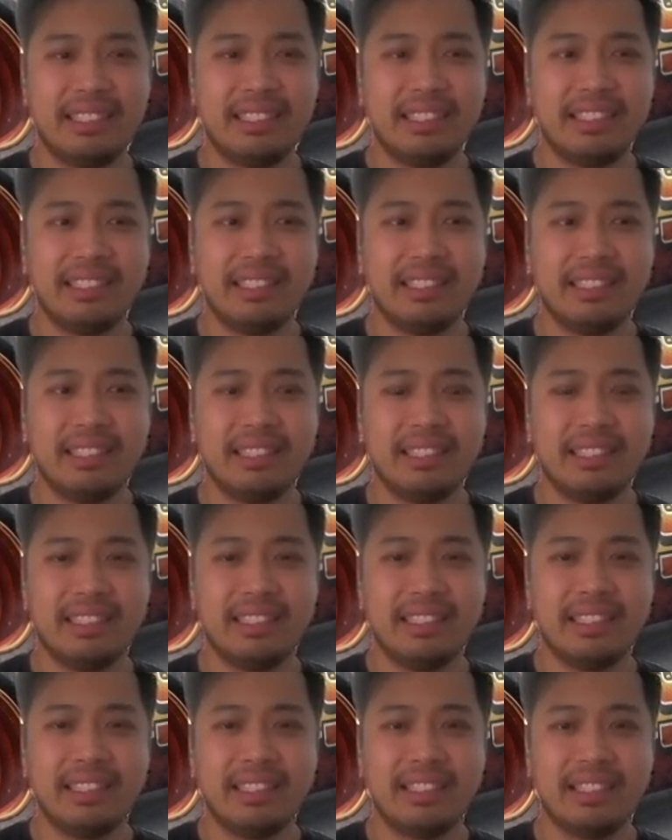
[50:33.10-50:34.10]

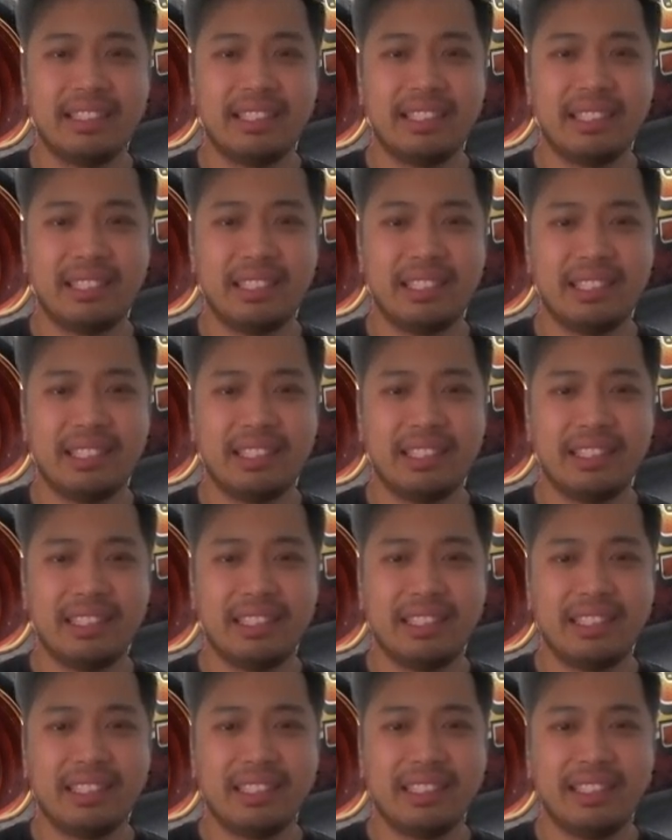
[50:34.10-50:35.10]

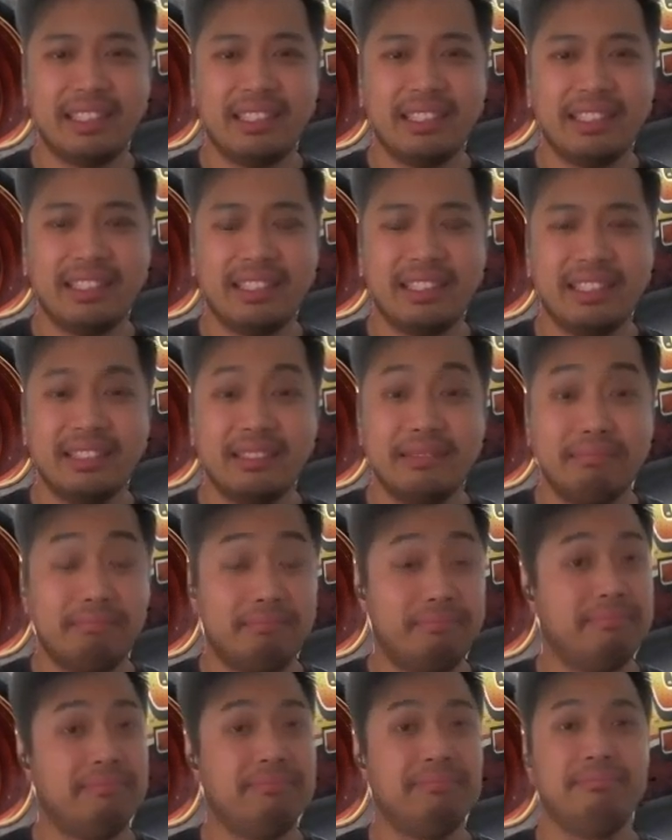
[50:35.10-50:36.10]

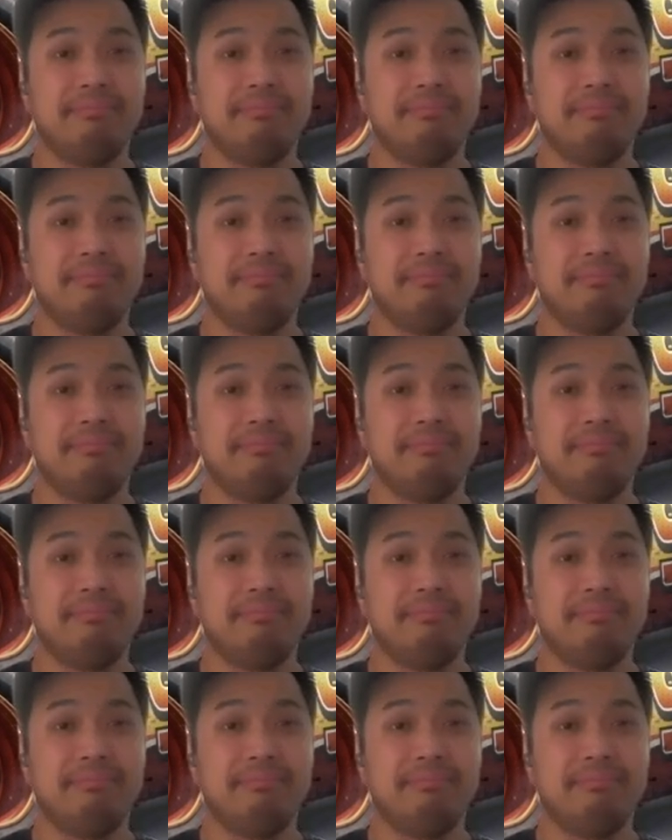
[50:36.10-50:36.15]
No words are spoken by the person on screen.